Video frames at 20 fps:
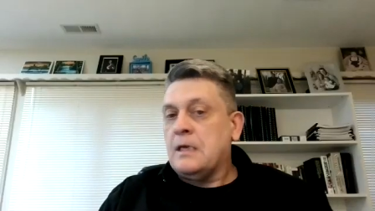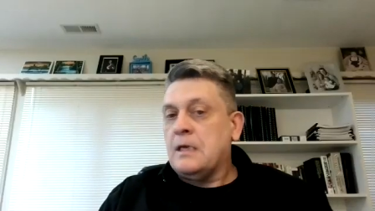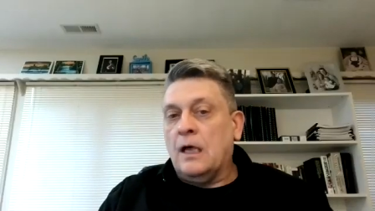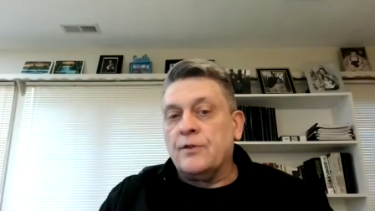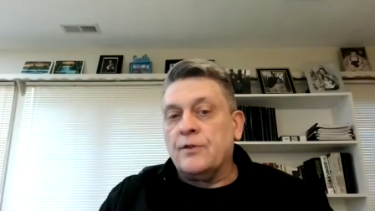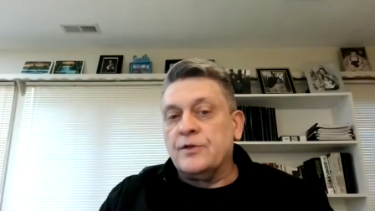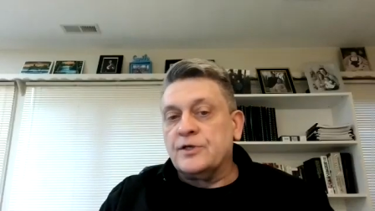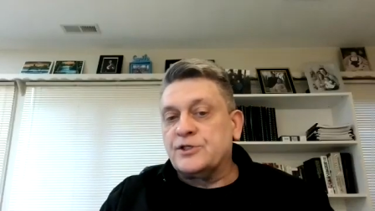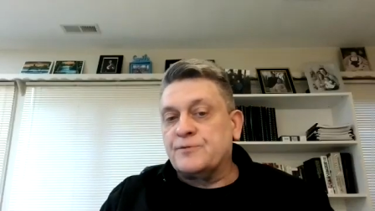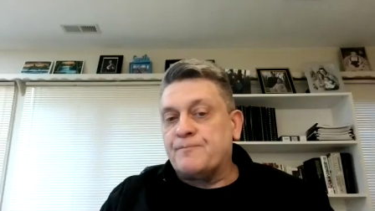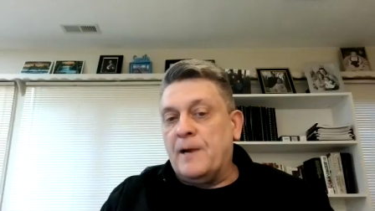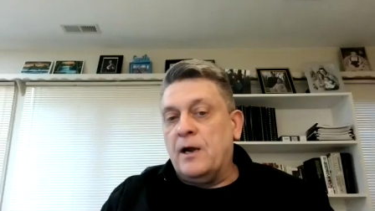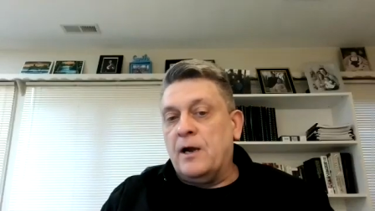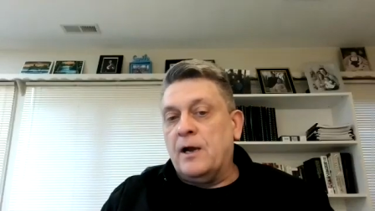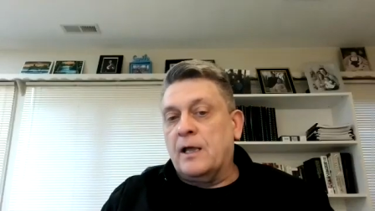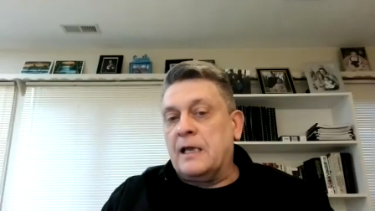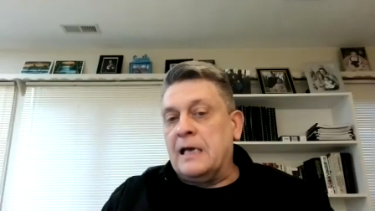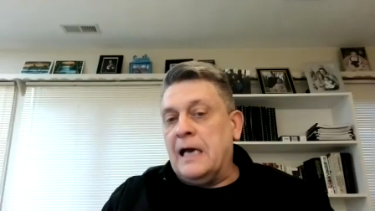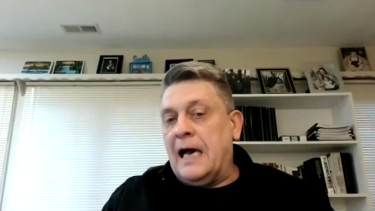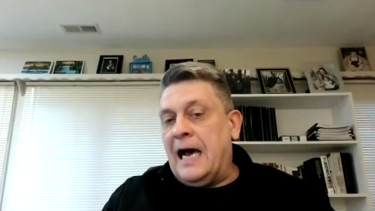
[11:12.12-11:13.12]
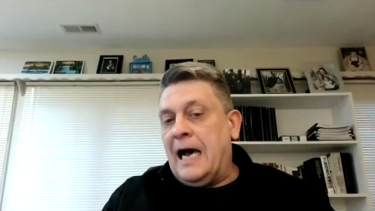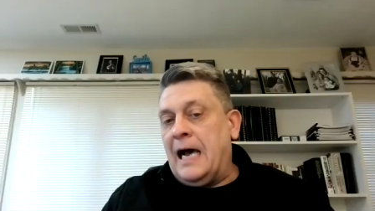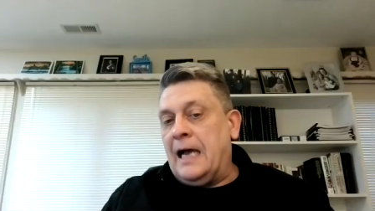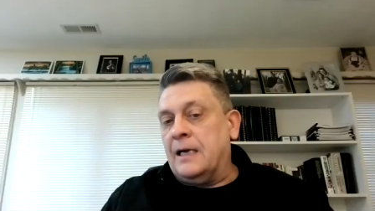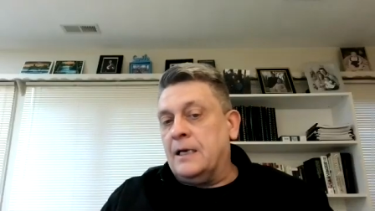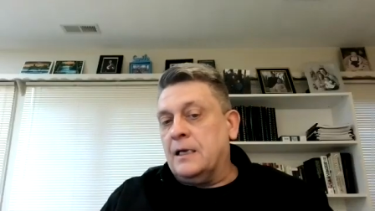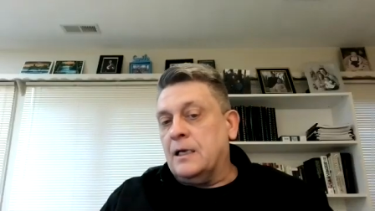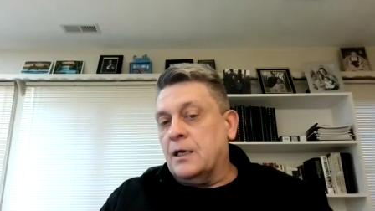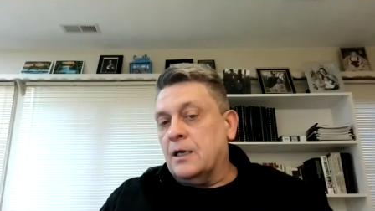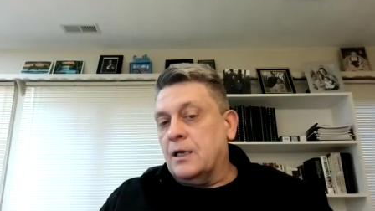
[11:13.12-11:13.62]
because the Spirit of
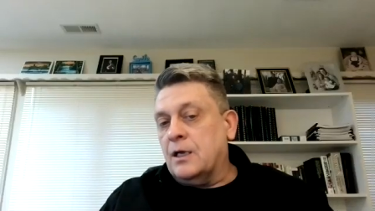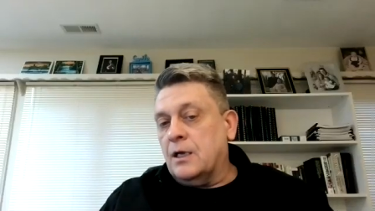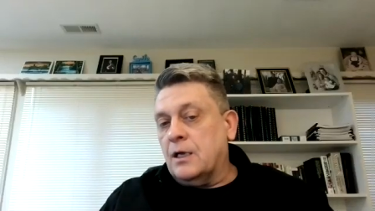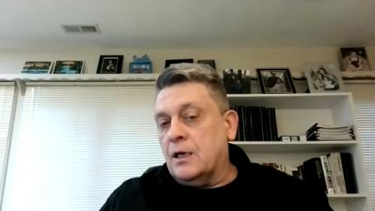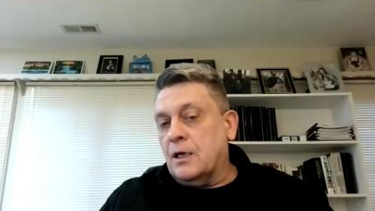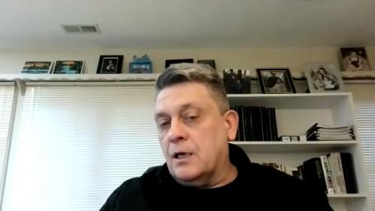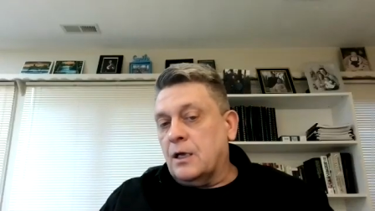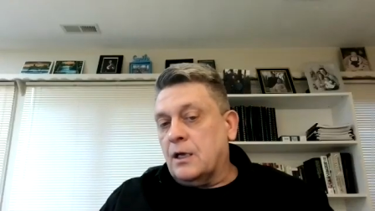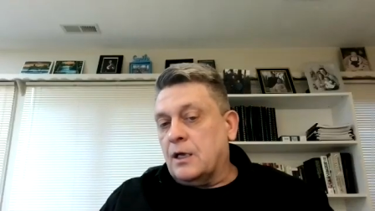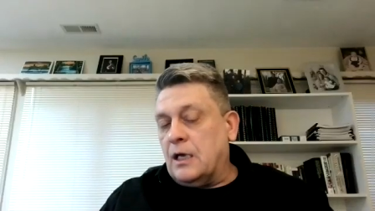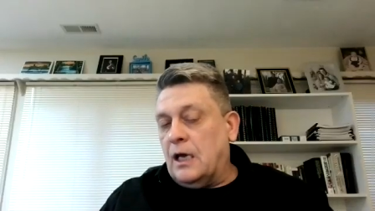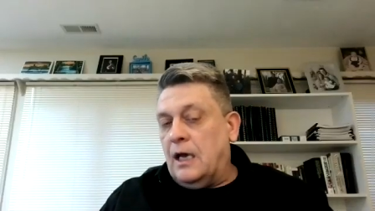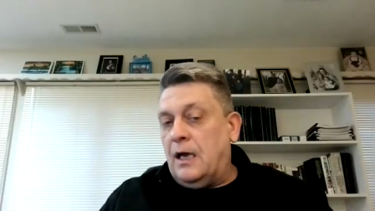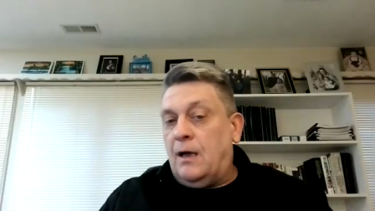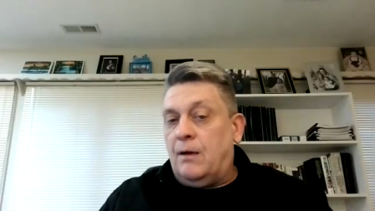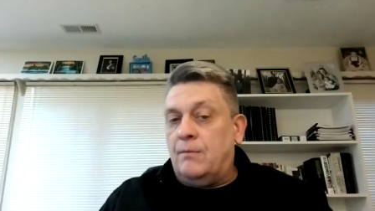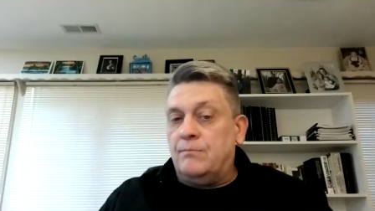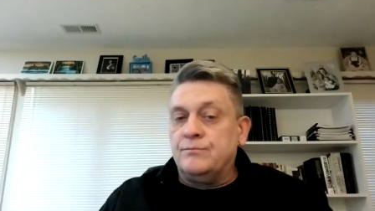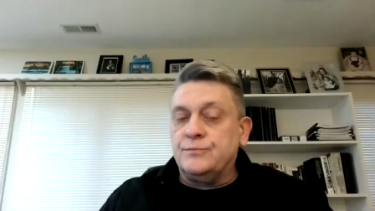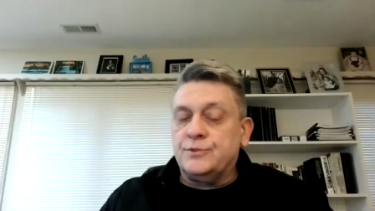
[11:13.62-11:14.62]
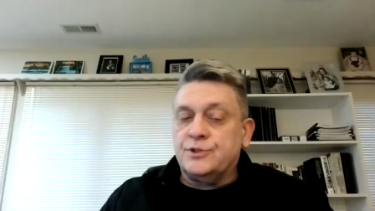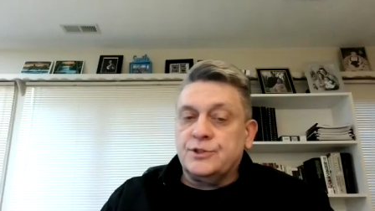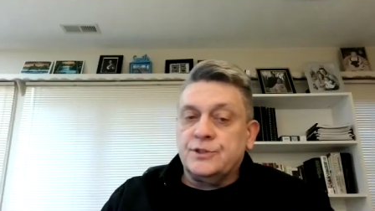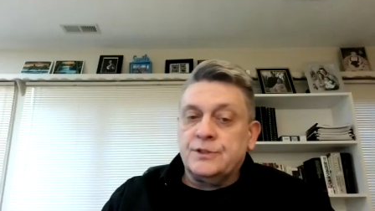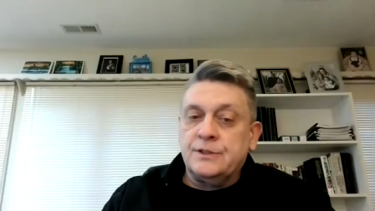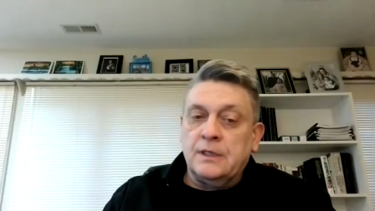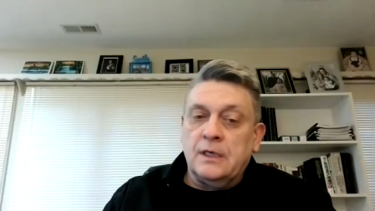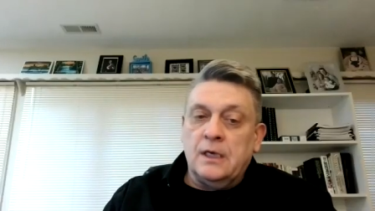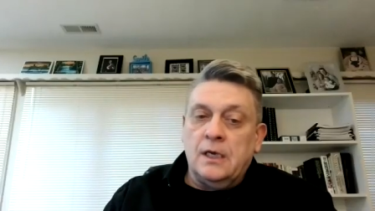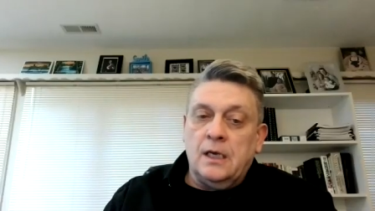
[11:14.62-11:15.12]
God comes,